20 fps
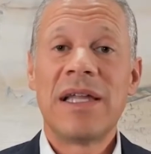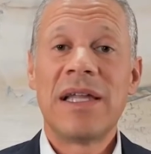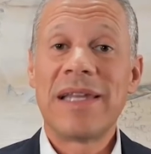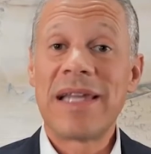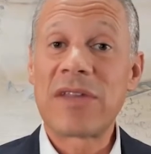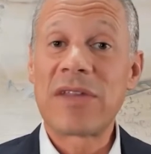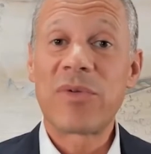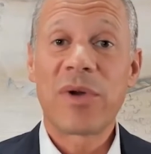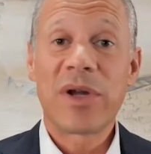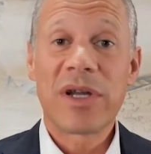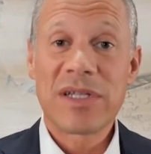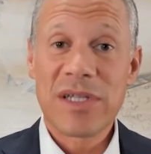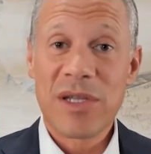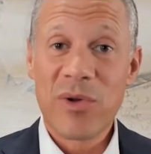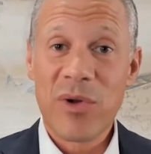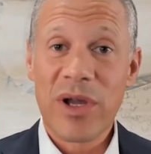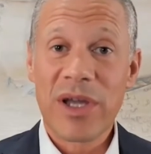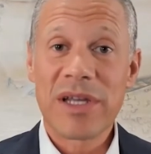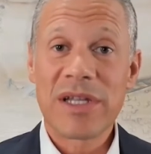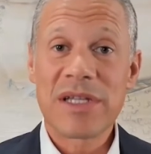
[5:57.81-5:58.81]
Networks and
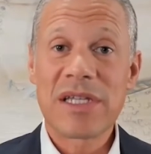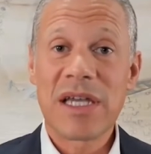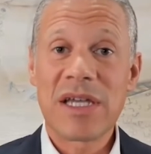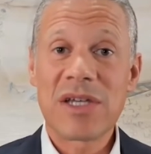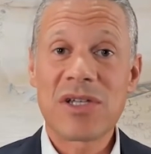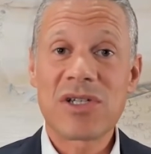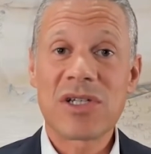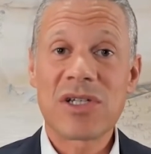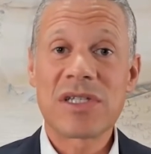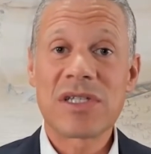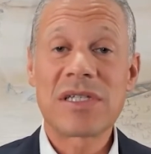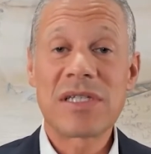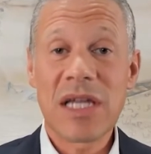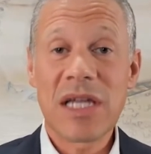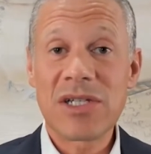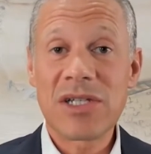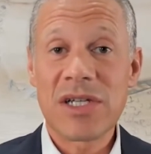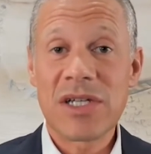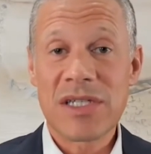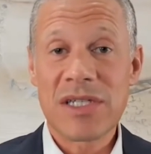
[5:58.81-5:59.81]
organizations
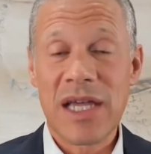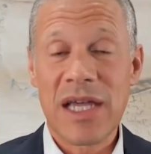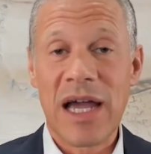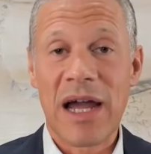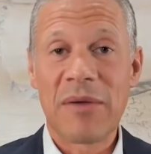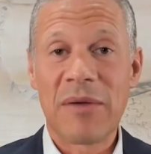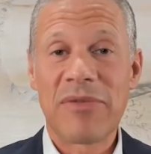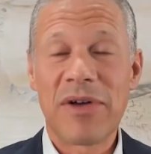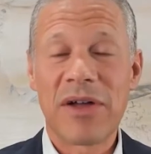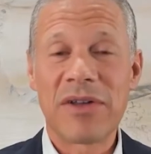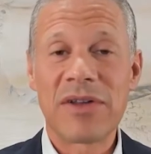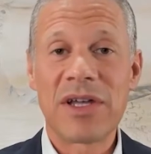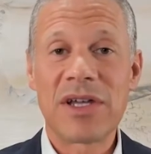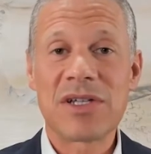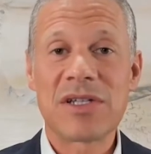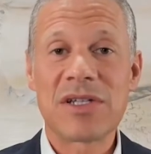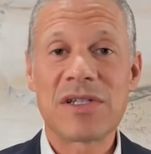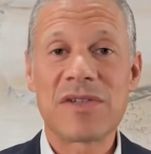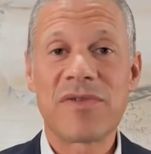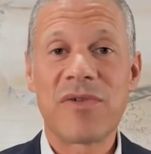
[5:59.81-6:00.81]
such as the Arab
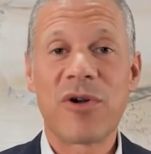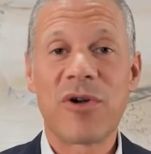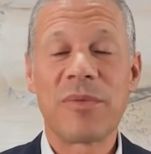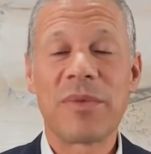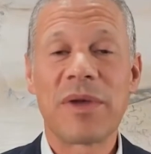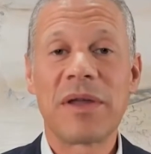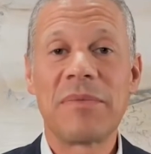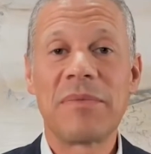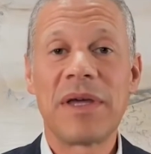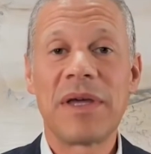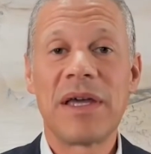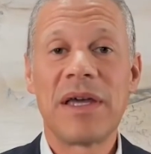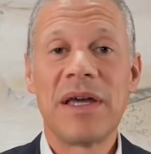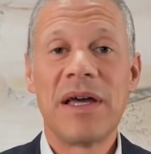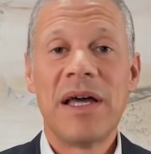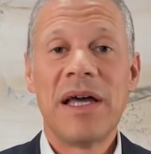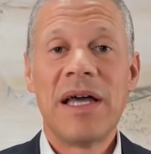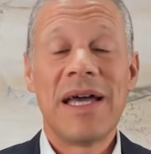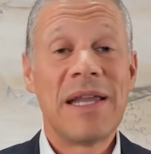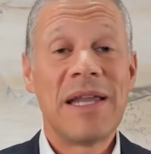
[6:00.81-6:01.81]
Foundations Forum can be
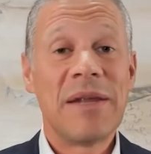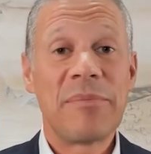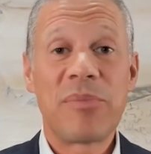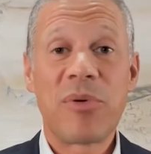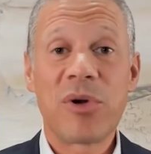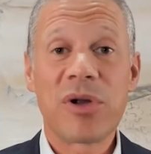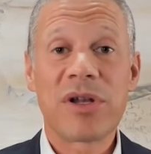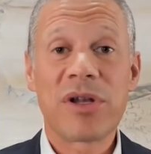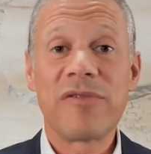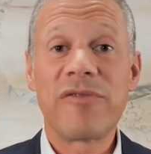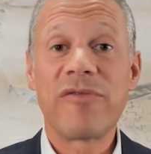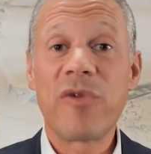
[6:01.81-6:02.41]
an important